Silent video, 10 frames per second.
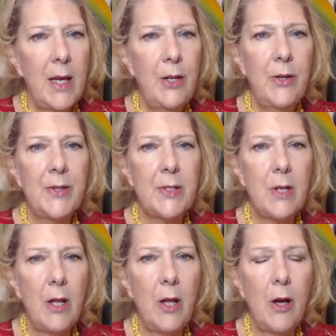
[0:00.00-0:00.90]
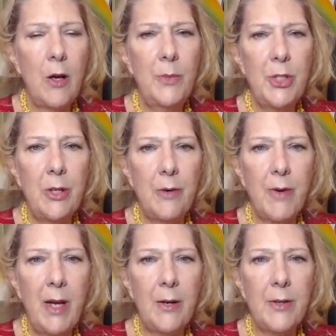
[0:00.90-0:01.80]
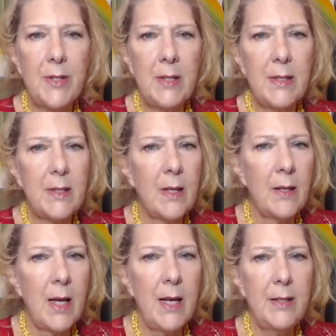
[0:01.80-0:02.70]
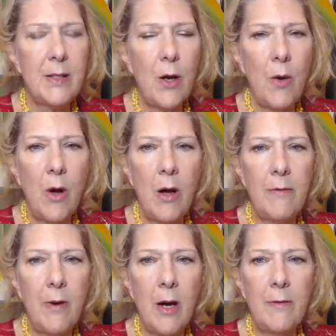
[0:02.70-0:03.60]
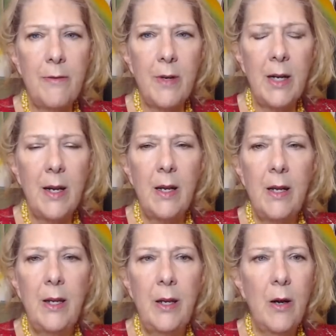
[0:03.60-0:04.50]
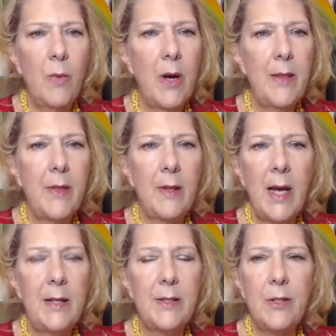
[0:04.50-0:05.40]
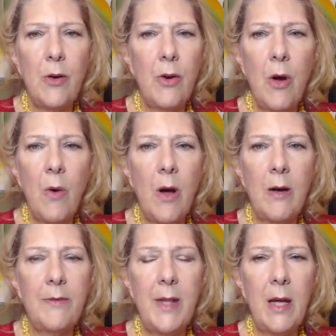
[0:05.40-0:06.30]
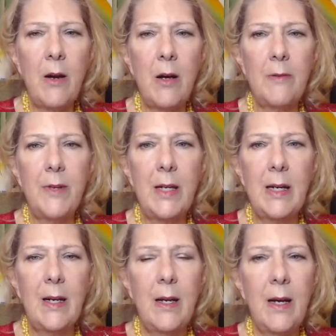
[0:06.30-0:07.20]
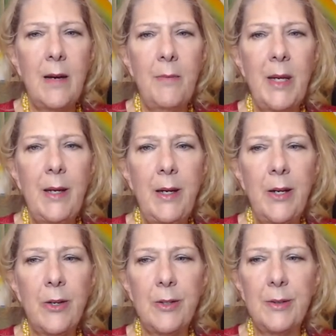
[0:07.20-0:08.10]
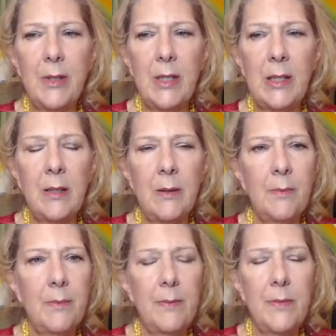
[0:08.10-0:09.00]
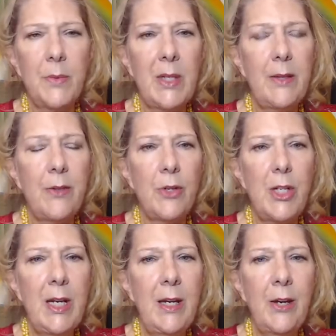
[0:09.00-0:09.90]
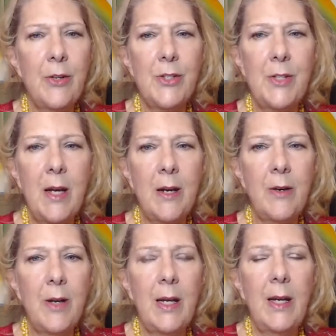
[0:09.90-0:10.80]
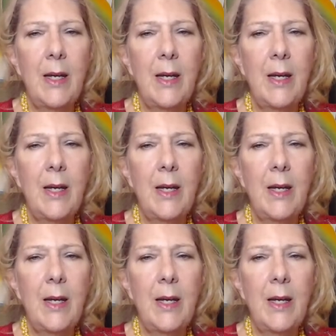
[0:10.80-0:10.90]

Can you install a home generator since the lights go off often? You know what? The lights don't go off that often. I've been here, 13 years now?